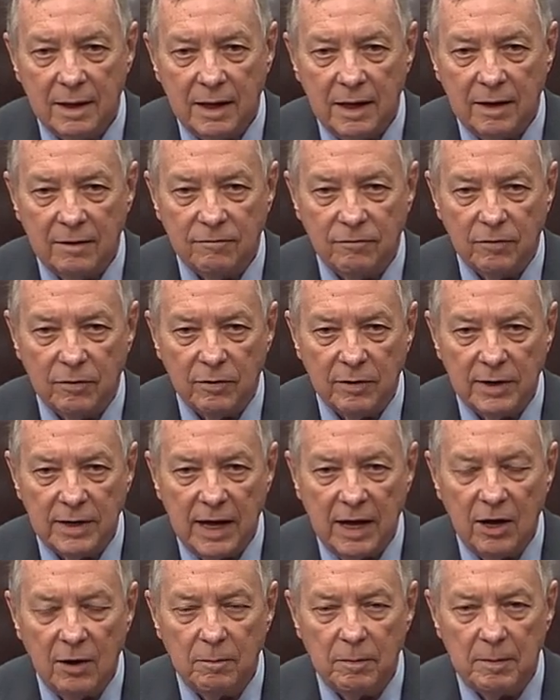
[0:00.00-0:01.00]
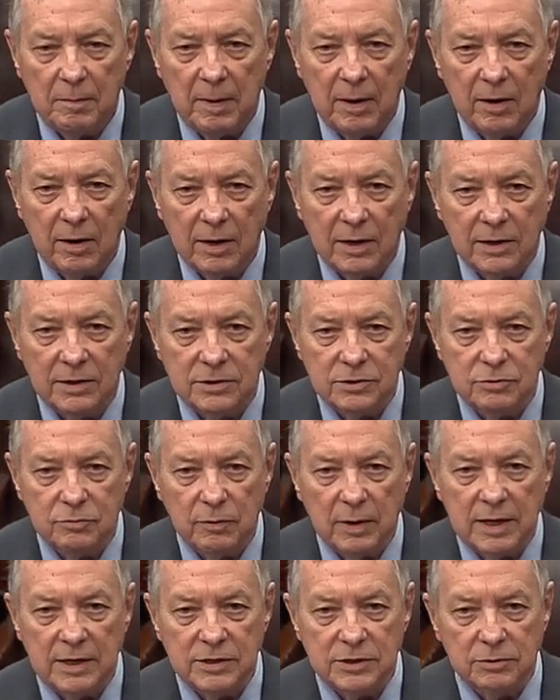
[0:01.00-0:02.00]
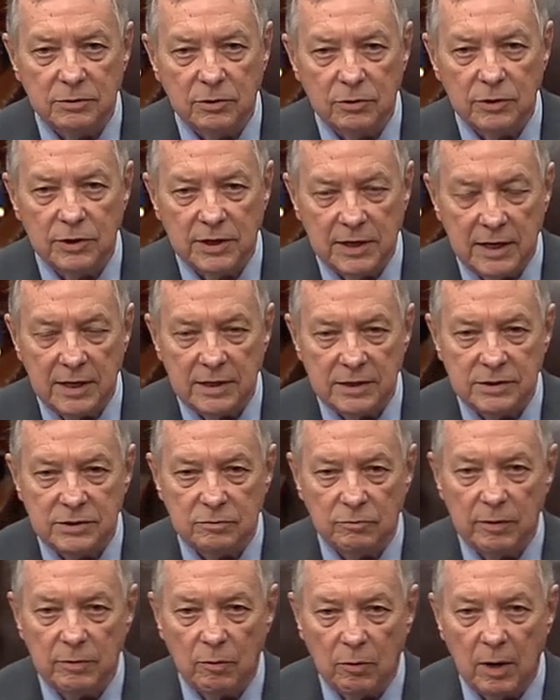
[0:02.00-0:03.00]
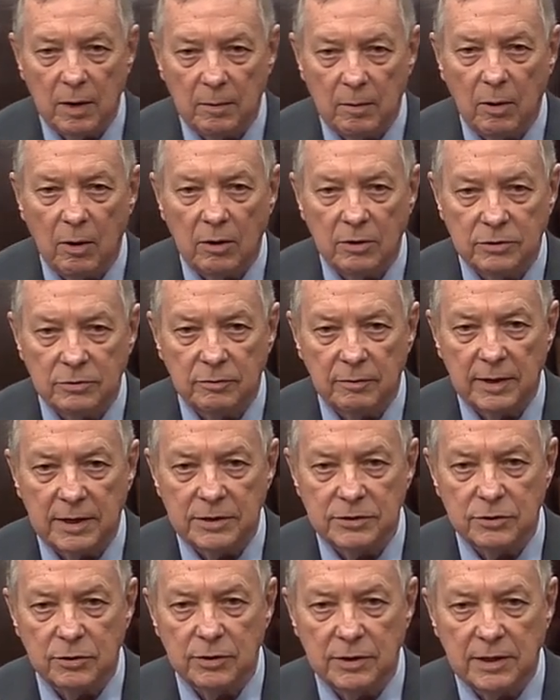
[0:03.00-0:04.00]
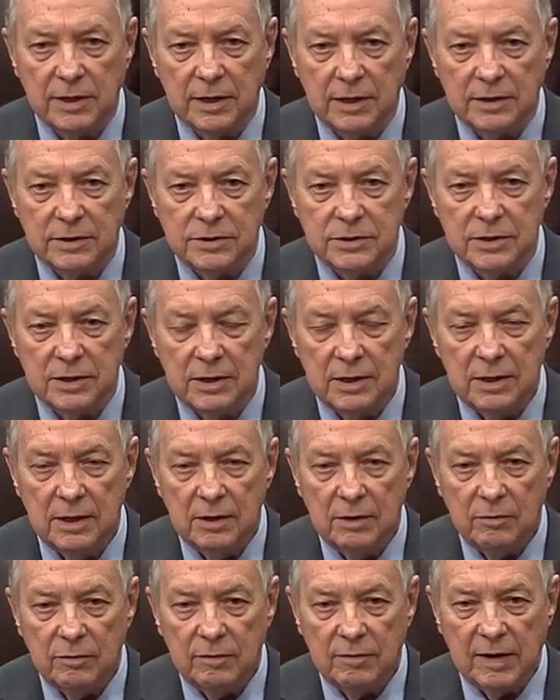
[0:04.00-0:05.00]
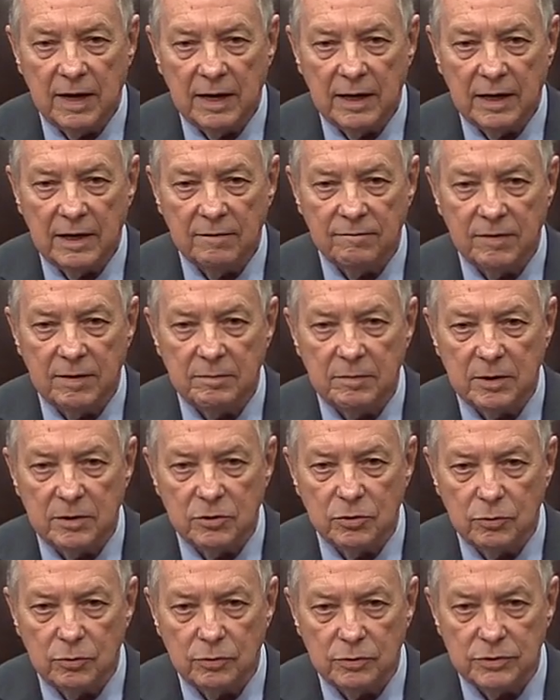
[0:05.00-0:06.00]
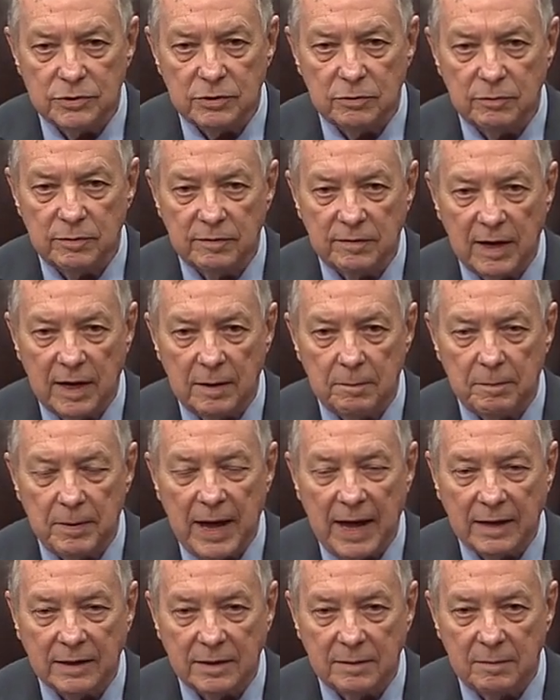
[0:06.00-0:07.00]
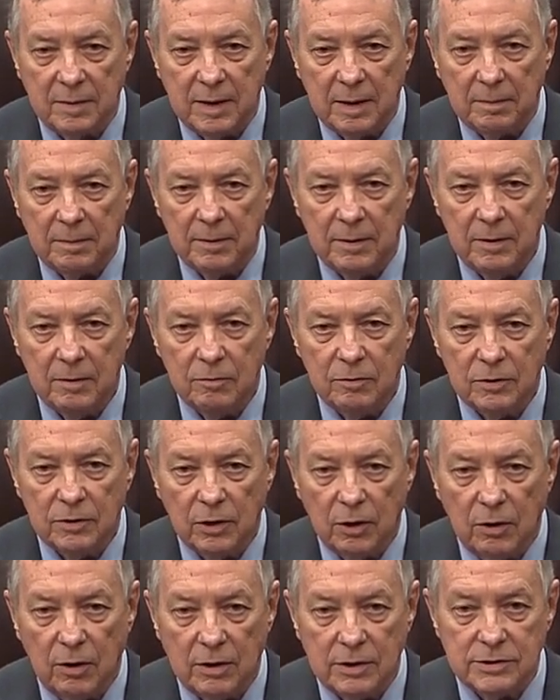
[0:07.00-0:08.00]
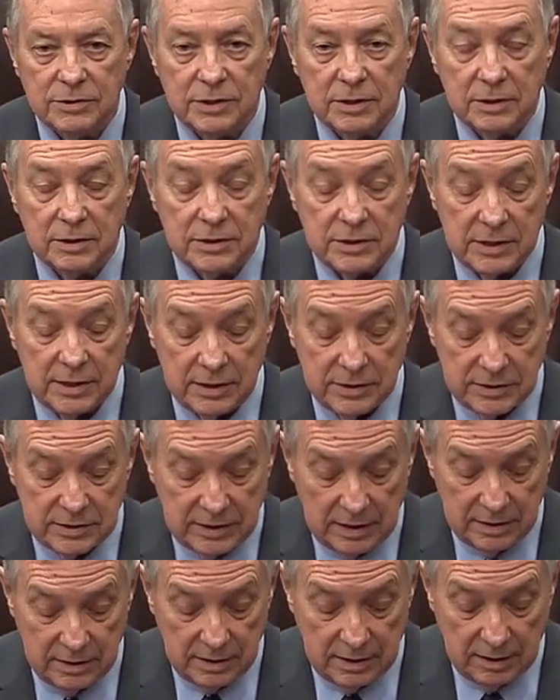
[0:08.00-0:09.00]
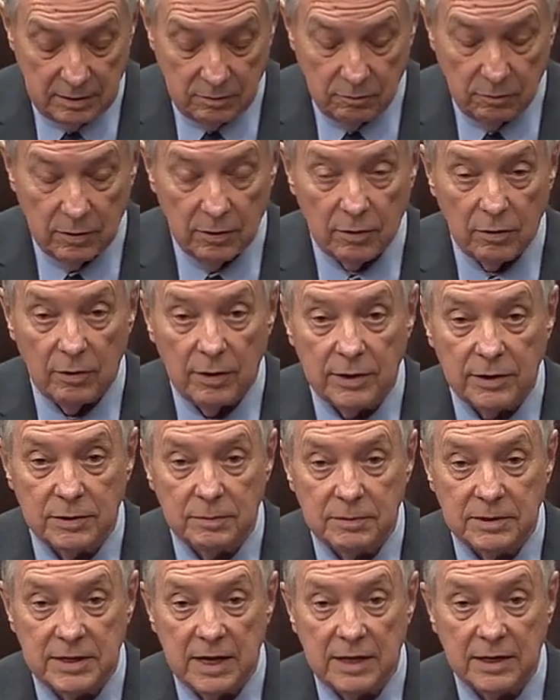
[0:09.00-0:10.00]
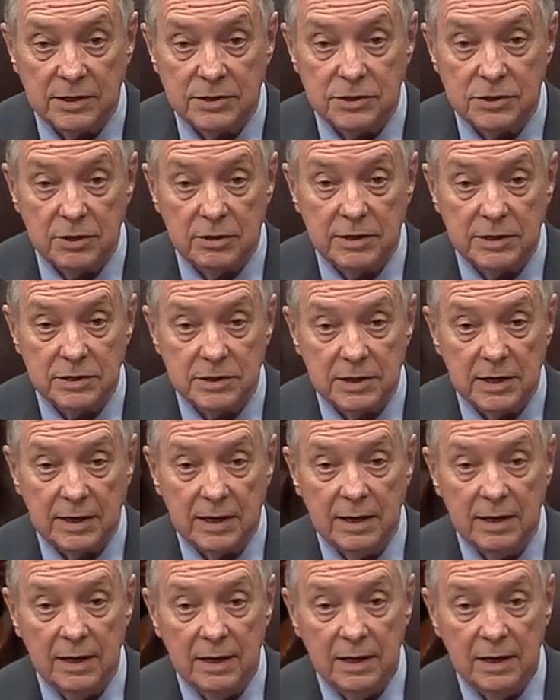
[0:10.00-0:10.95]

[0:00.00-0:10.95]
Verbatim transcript: If we're going to help Americans raise good kids, and we want them all to raise good kids, we've got to give them the tools and we've got to back them up with laws that say this, that we're going to take it seriously.